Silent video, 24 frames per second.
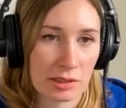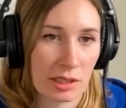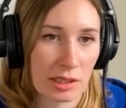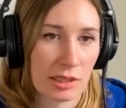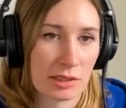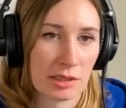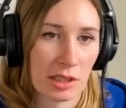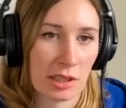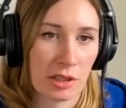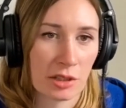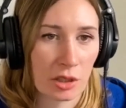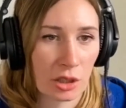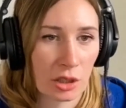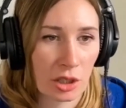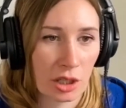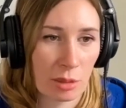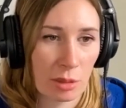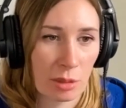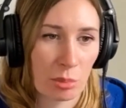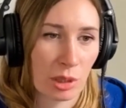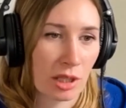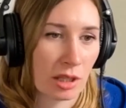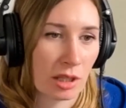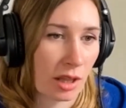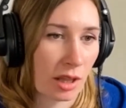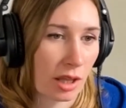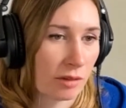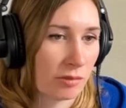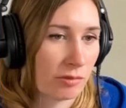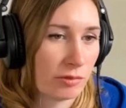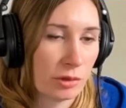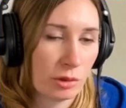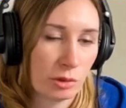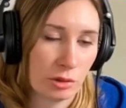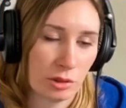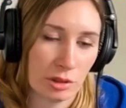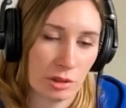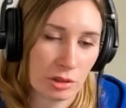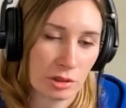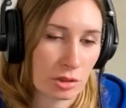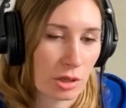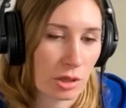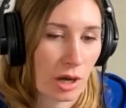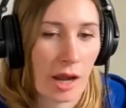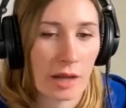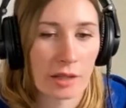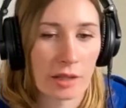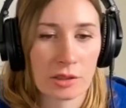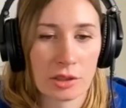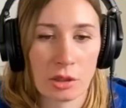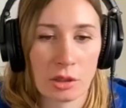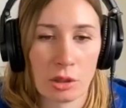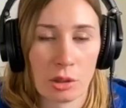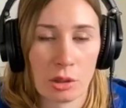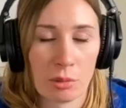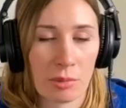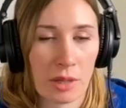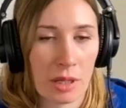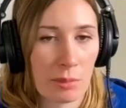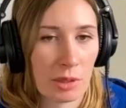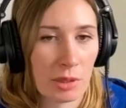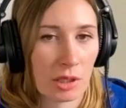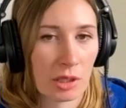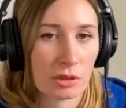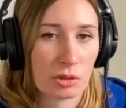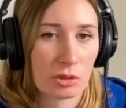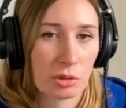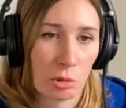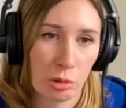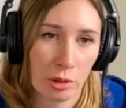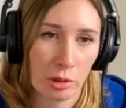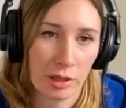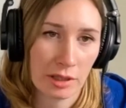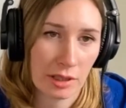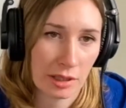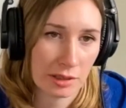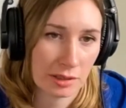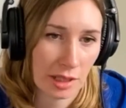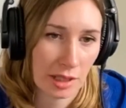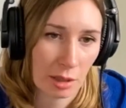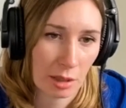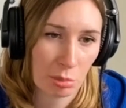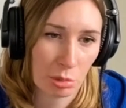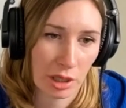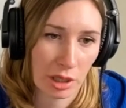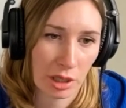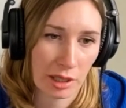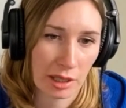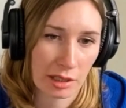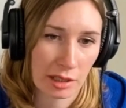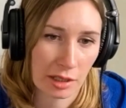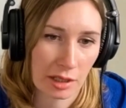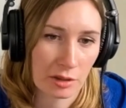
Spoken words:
is either going to be like food distractor or maybe a toy that they bring in.